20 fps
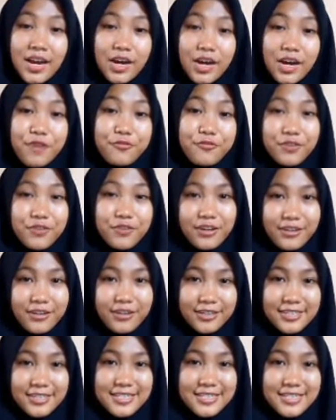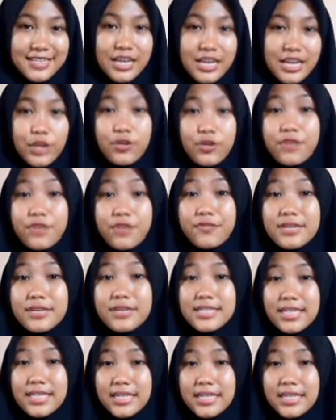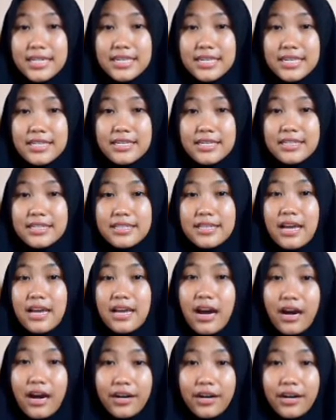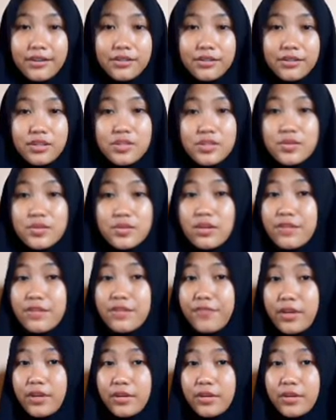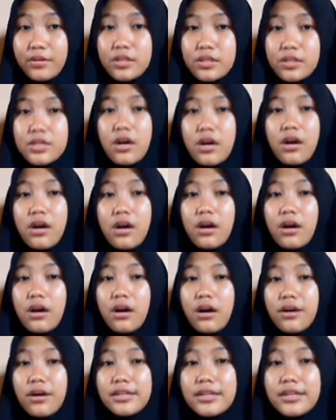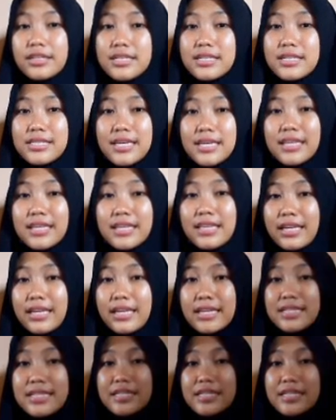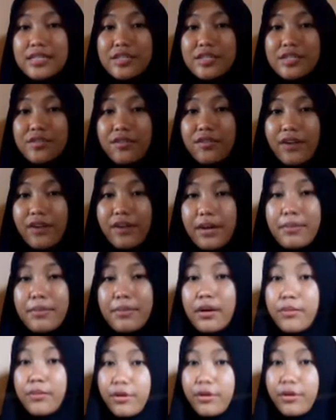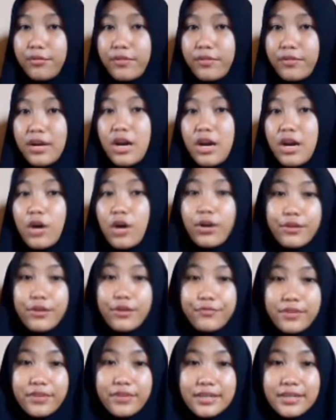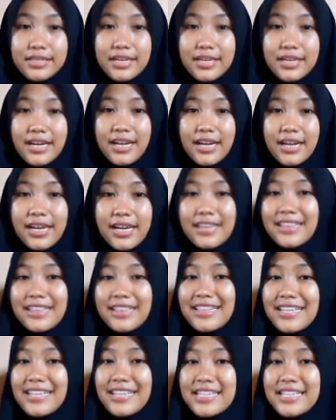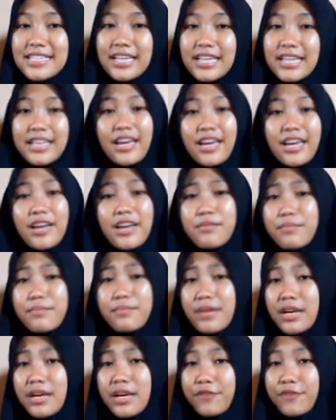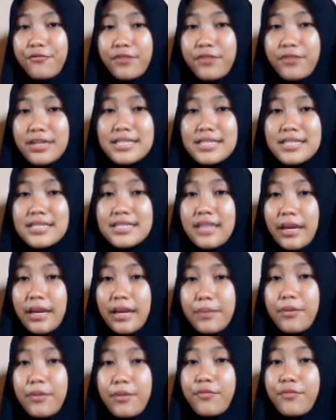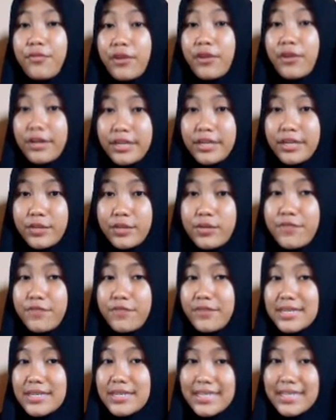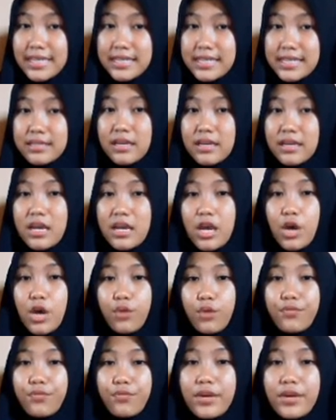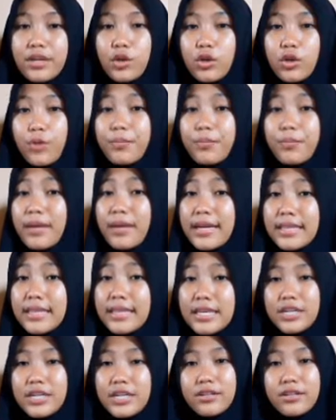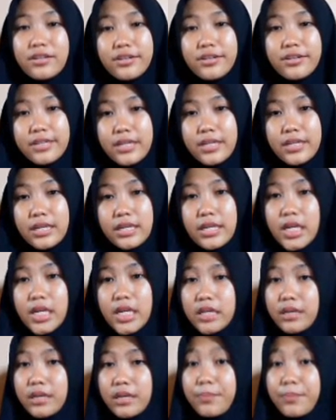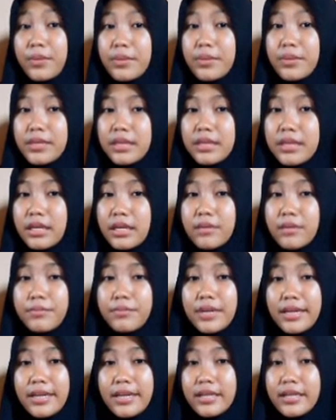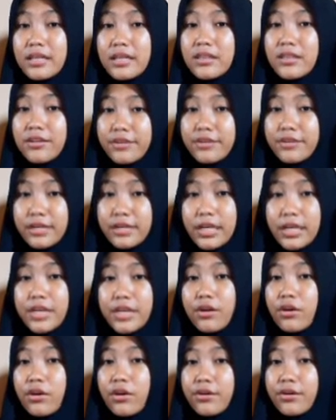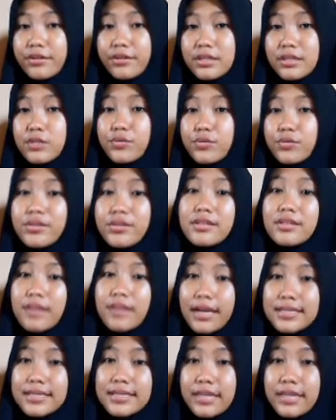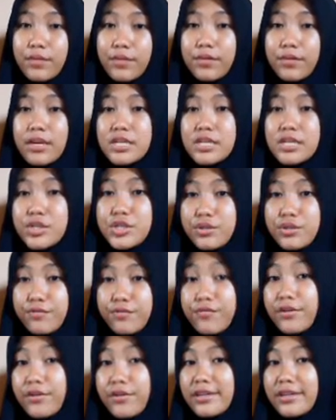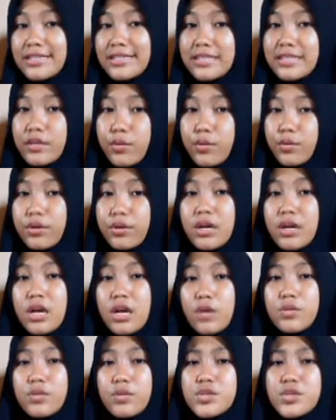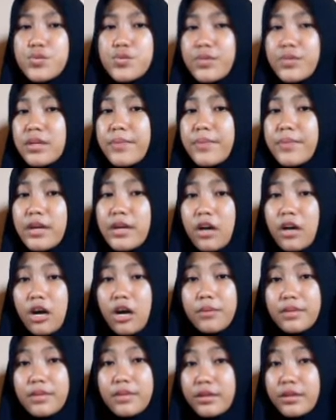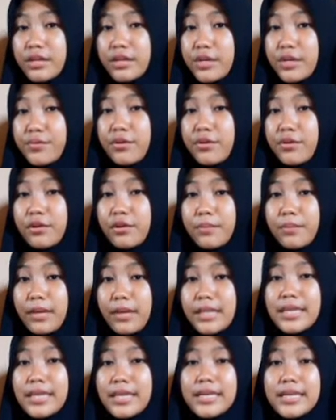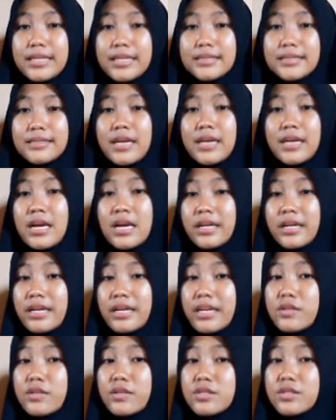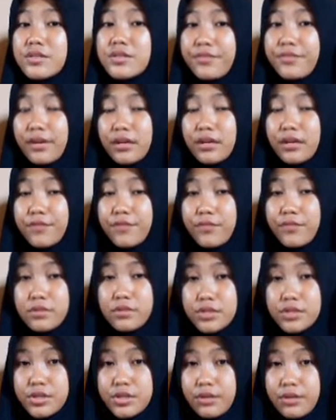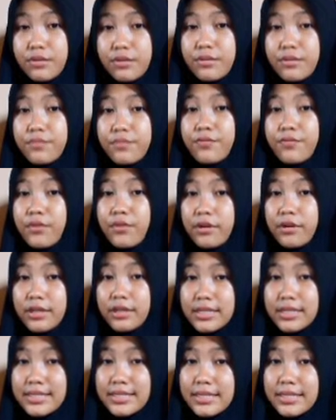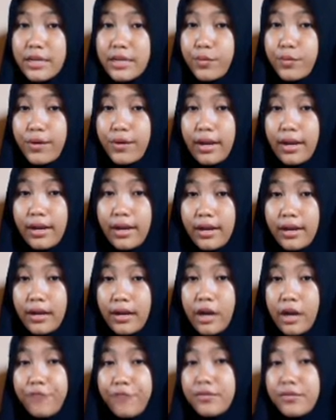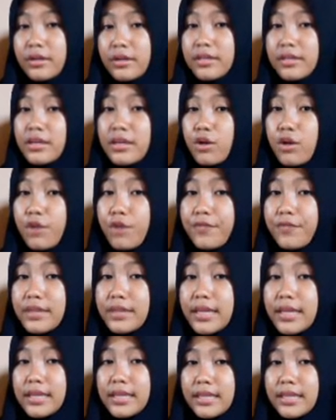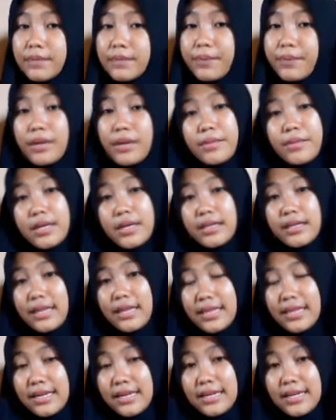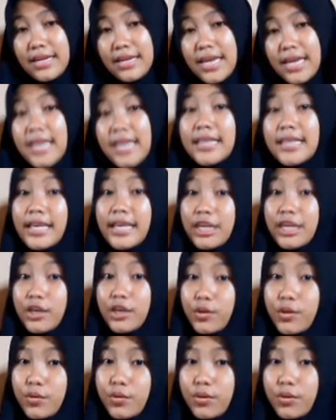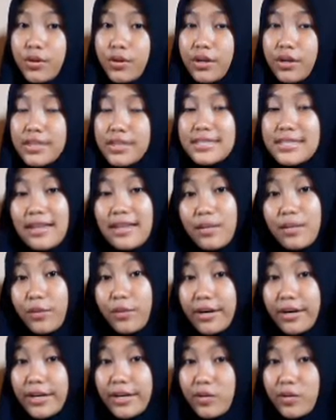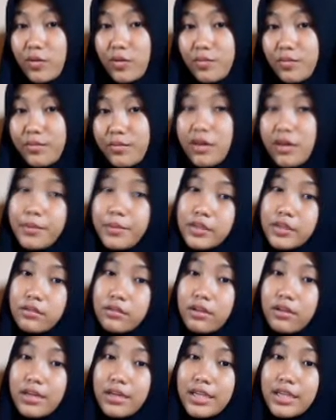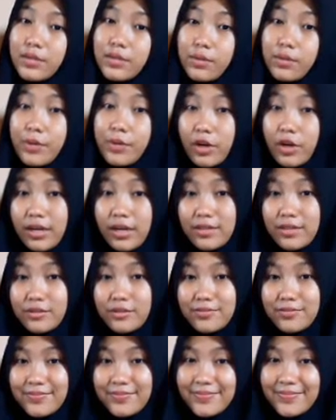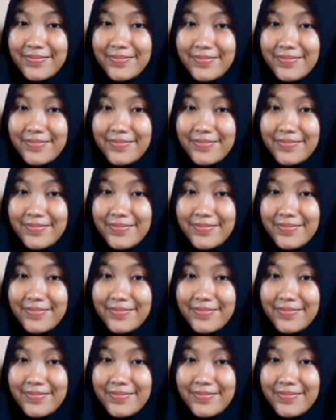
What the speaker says: Of course, universities are not solely focused on the six things described above. However, at least it can be a first step for universities when completing e-learning in implementing blended learning in order to realize education for zero, which will become the new normal in the industrial revolution for zero era after the COVID-19 pandemic later. Thank you. Assalamualaikum warahmatullahi wabarakatuh.